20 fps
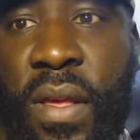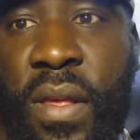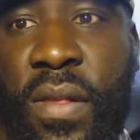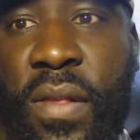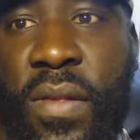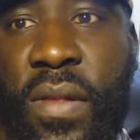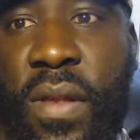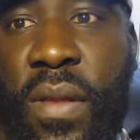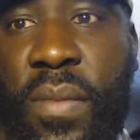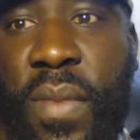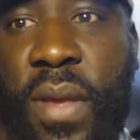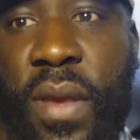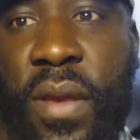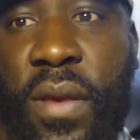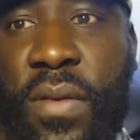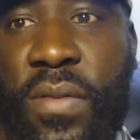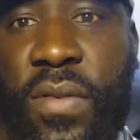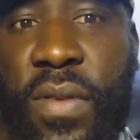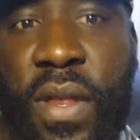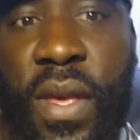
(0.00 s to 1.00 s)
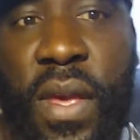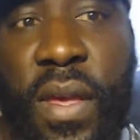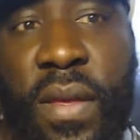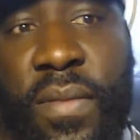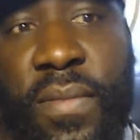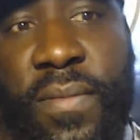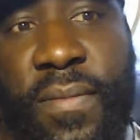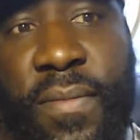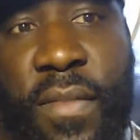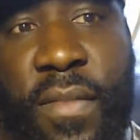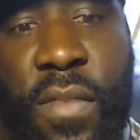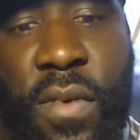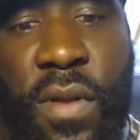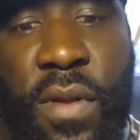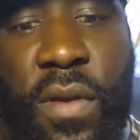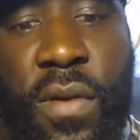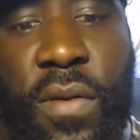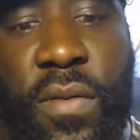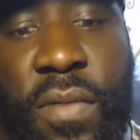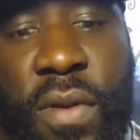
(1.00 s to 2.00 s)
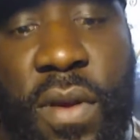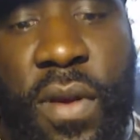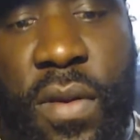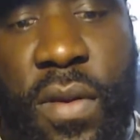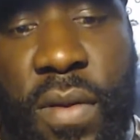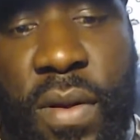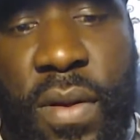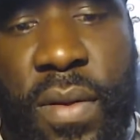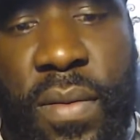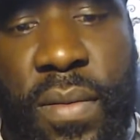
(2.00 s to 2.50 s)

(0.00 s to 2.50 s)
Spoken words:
So let me go to that. Hold on real quick.